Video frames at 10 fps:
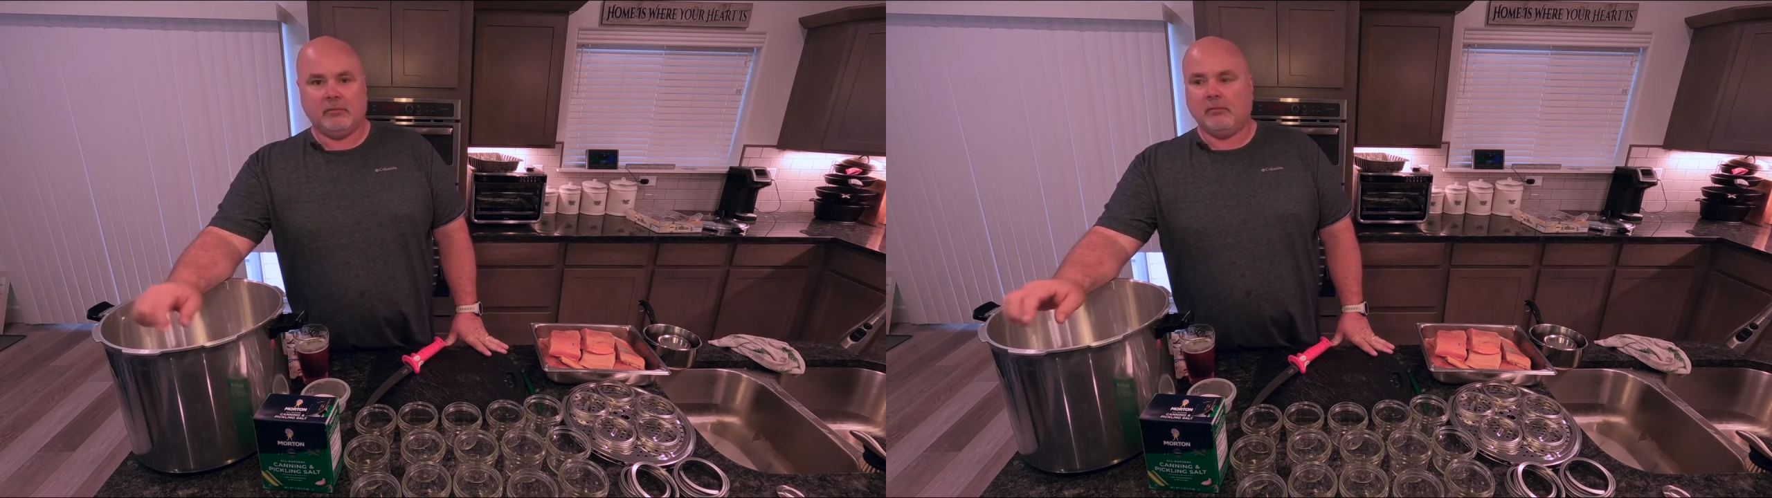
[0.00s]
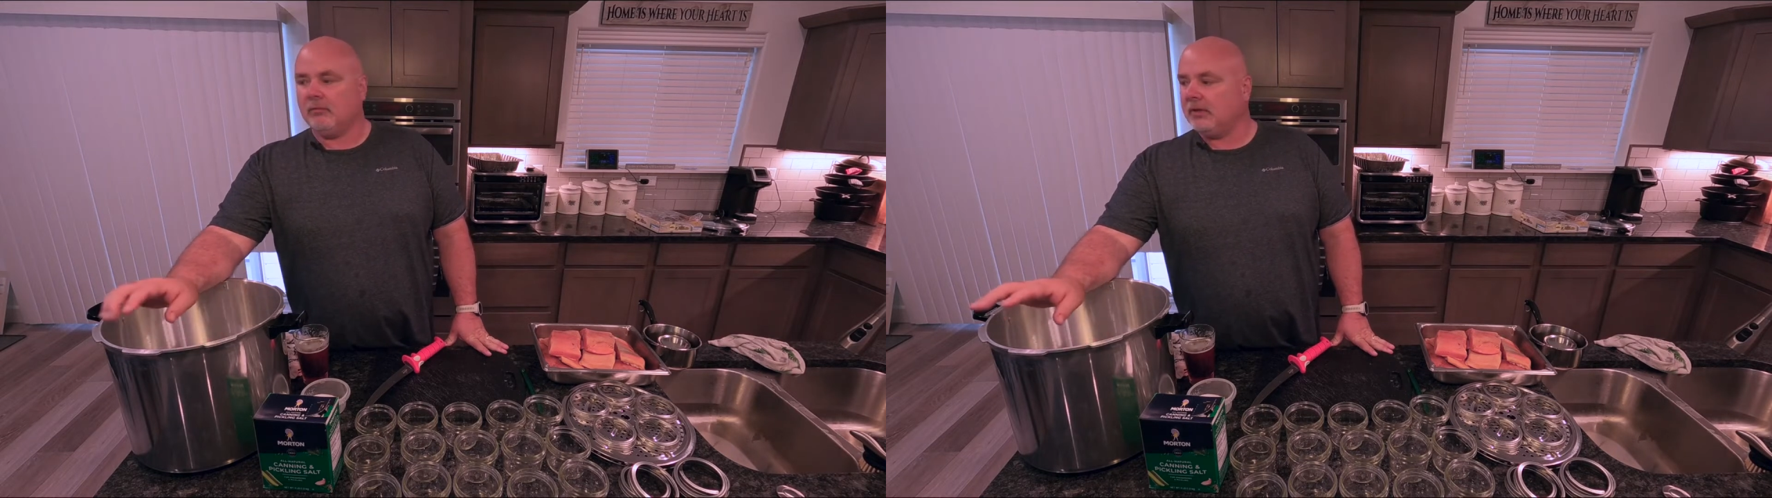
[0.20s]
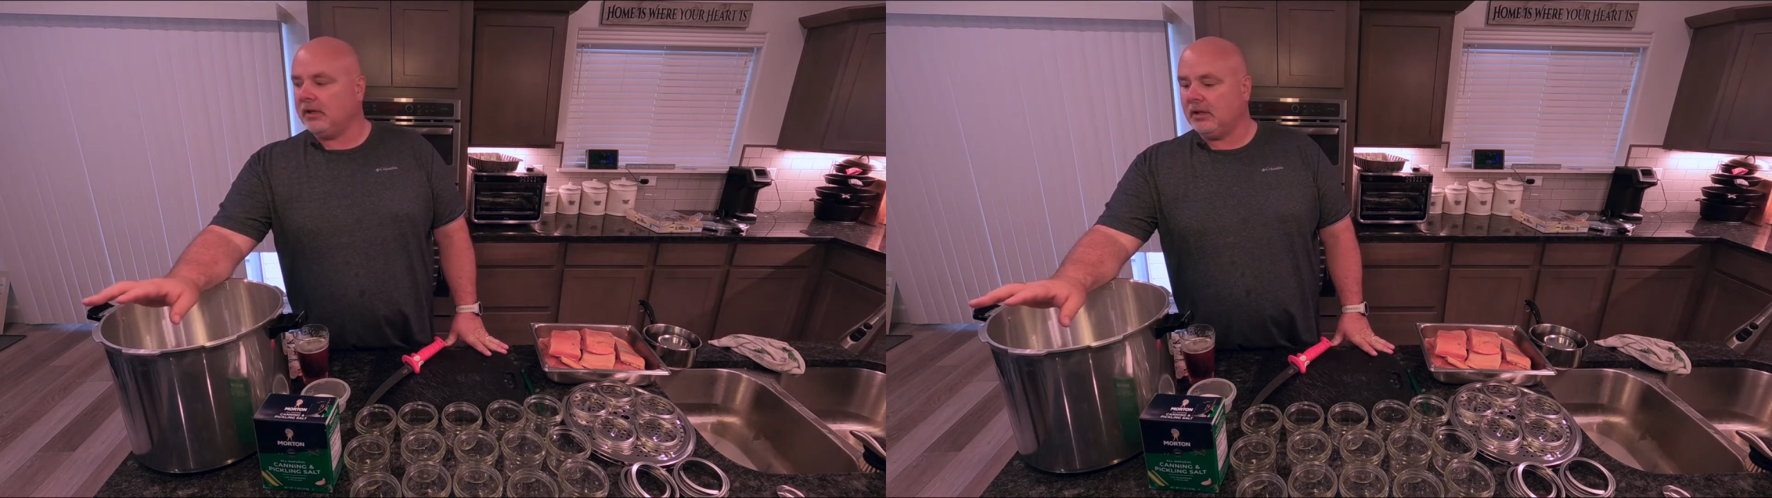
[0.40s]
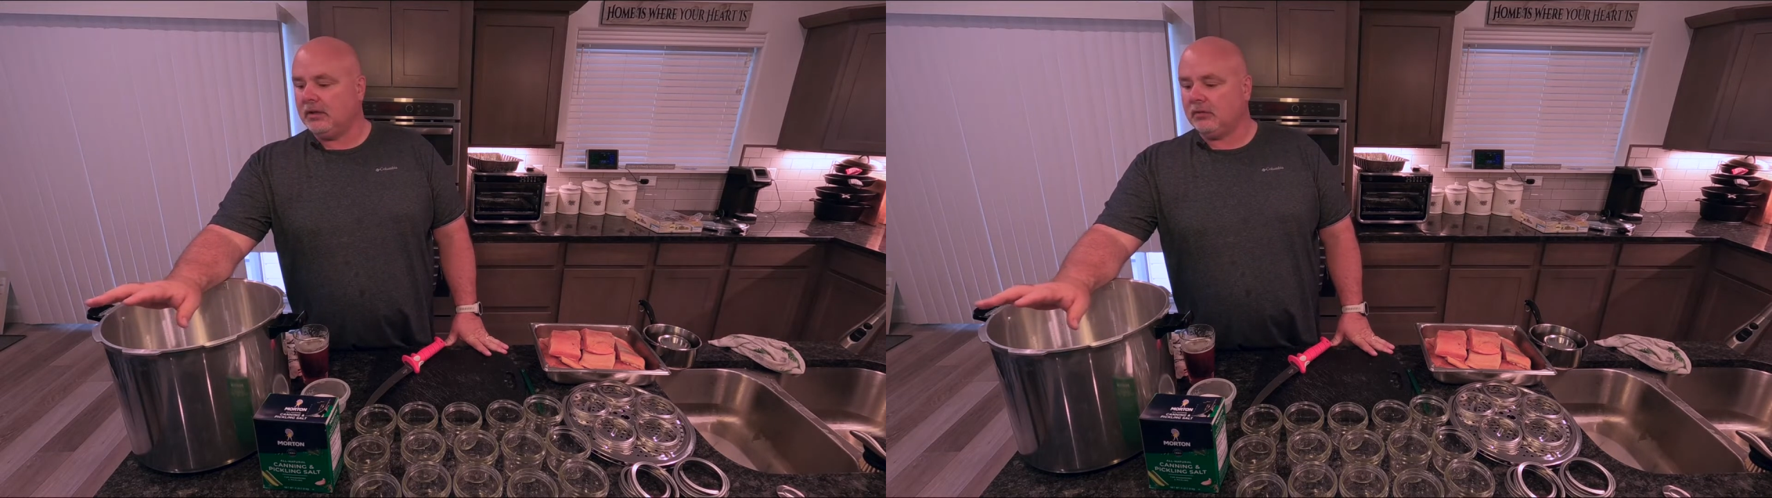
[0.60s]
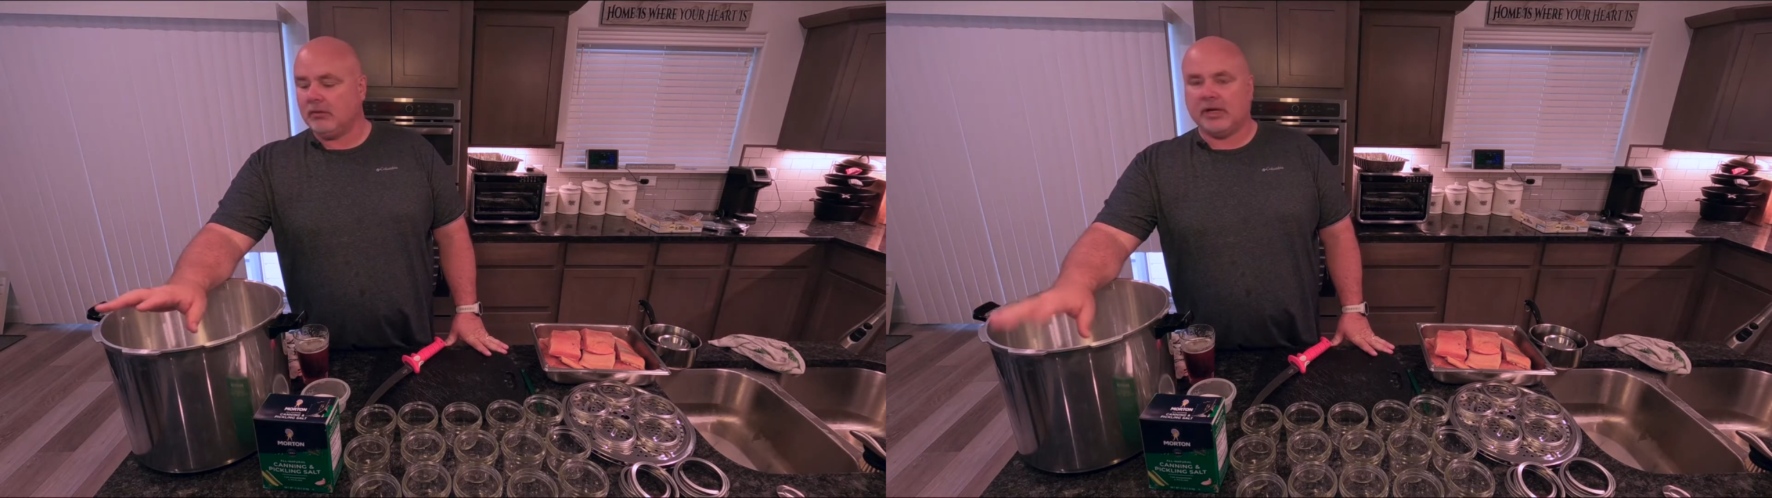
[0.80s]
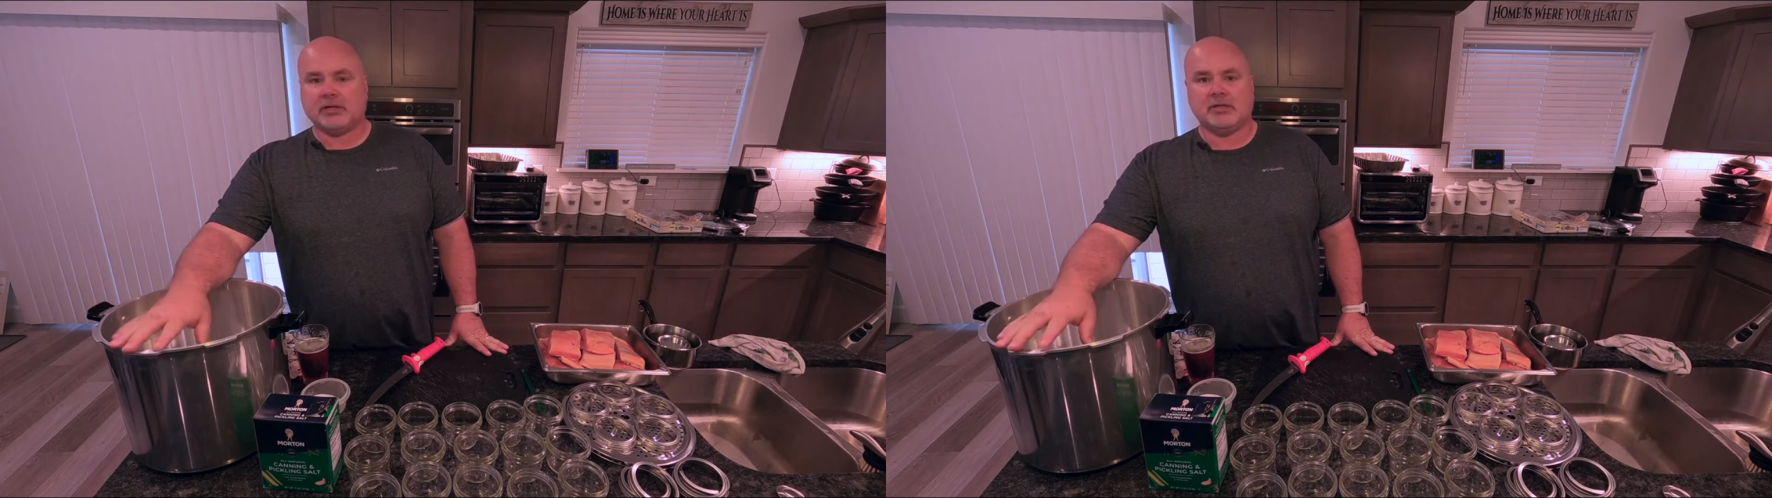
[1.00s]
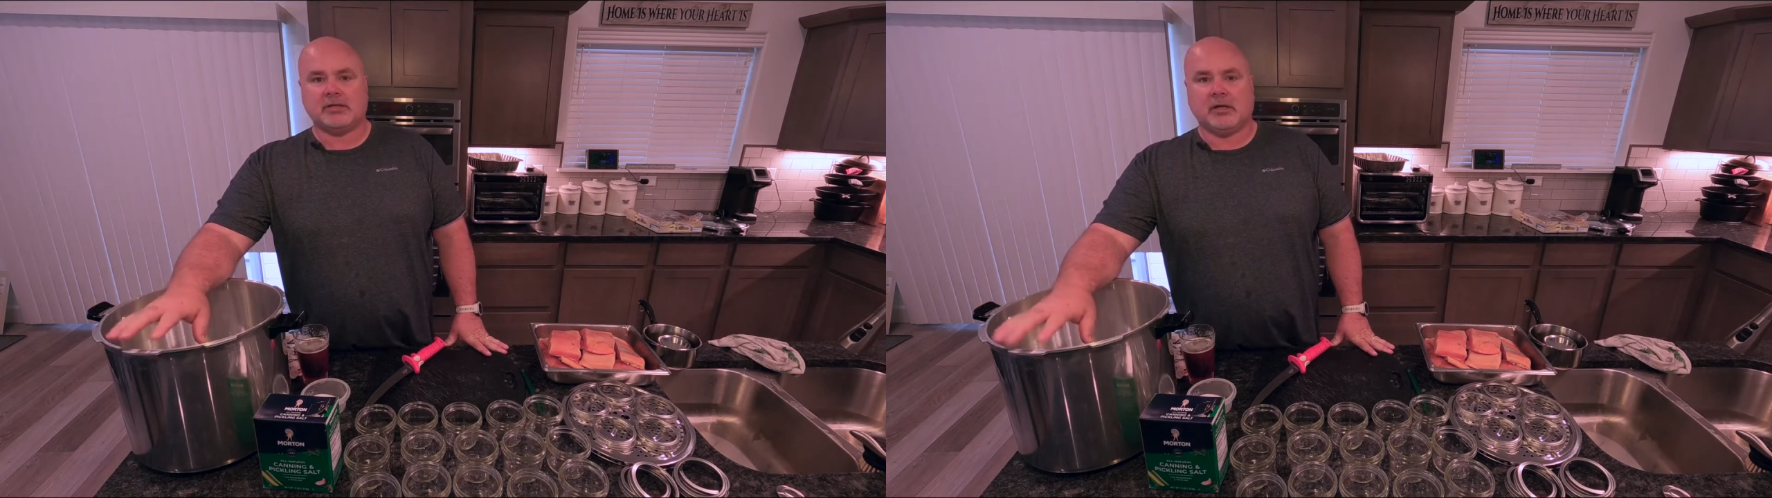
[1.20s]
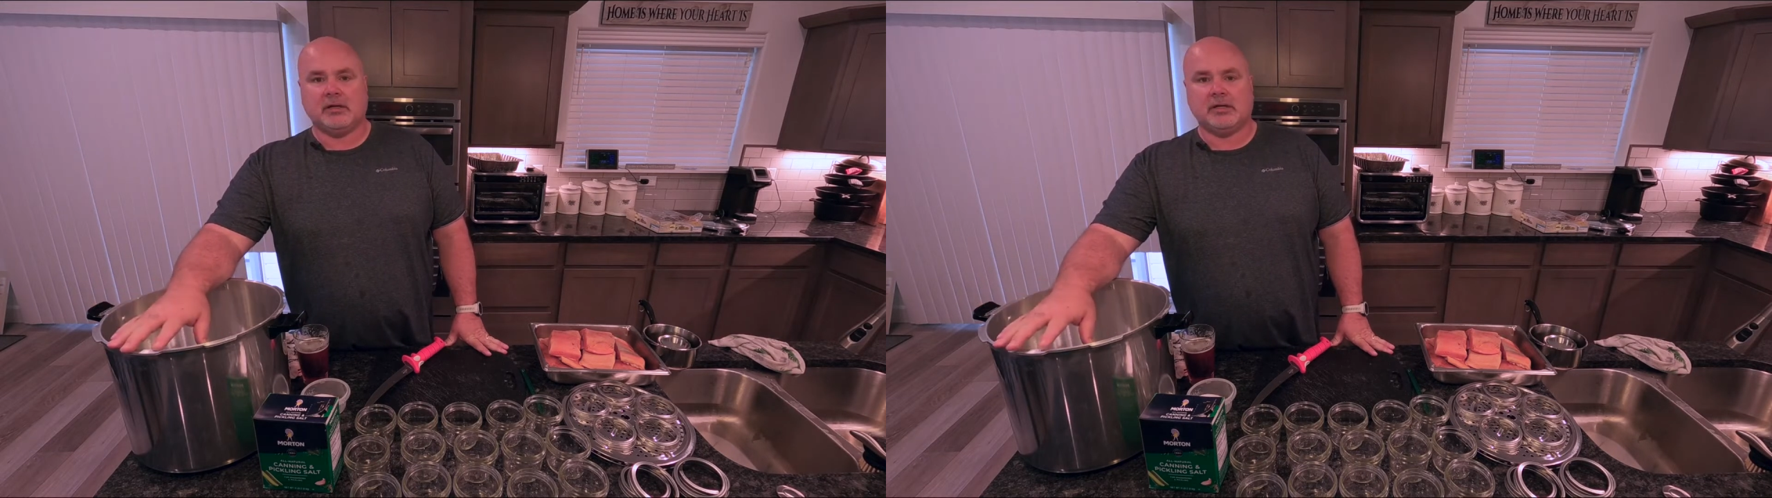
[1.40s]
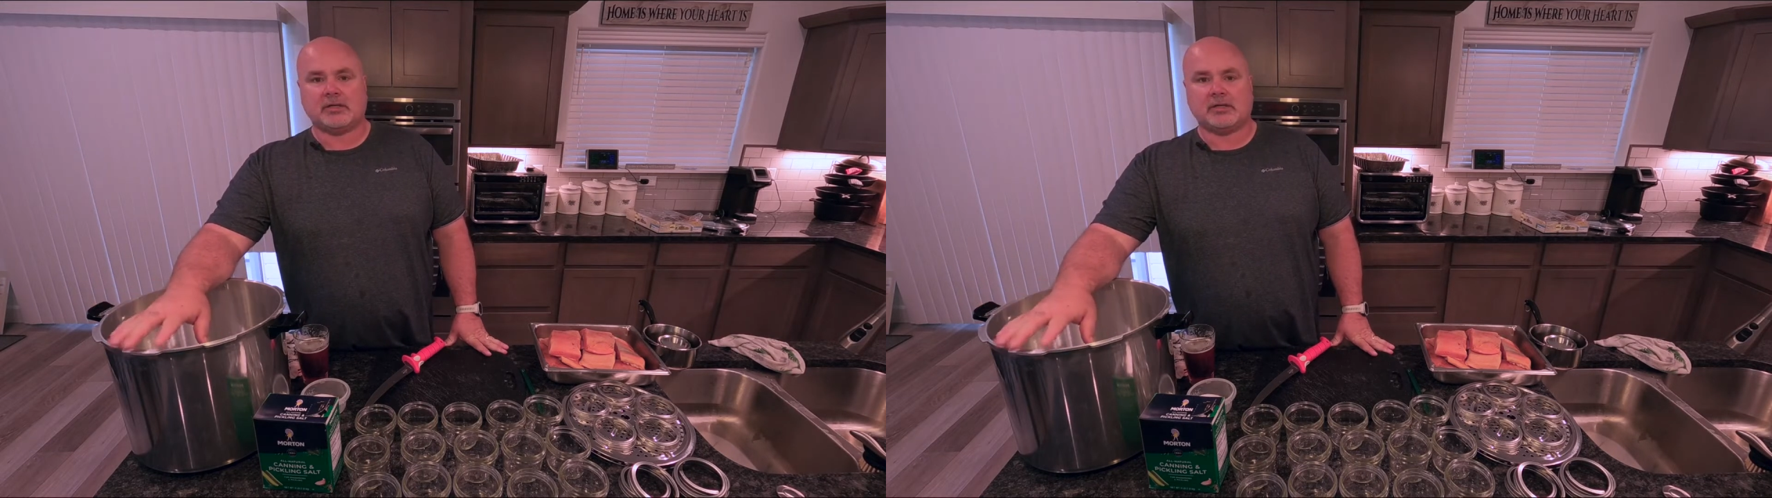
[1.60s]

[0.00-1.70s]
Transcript: the directions on this